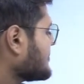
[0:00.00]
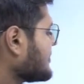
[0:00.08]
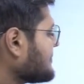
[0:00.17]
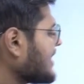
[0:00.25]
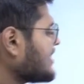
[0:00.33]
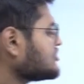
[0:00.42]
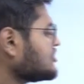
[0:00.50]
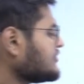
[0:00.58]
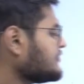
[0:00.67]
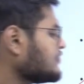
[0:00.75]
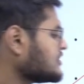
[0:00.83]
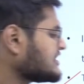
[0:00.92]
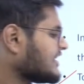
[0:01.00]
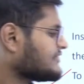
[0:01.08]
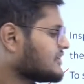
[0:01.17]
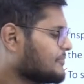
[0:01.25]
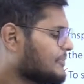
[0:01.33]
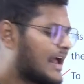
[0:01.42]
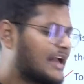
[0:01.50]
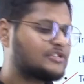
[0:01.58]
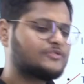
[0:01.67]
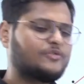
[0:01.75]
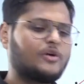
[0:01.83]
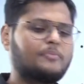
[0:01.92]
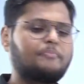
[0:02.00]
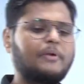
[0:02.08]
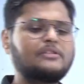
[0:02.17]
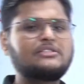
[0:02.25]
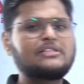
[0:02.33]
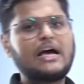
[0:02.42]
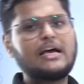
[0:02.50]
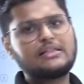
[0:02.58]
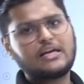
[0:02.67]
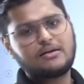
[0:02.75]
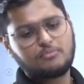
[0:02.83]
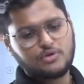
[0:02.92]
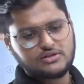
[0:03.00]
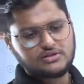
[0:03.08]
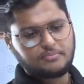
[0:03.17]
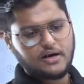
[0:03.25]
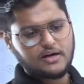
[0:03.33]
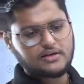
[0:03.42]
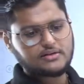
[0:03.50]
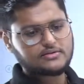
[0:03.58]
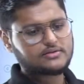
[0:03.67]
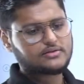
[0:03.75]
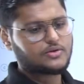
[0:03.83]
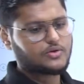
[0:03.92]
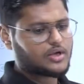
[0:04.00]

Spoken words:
preparation of food safety plans for panchayat and municipalities.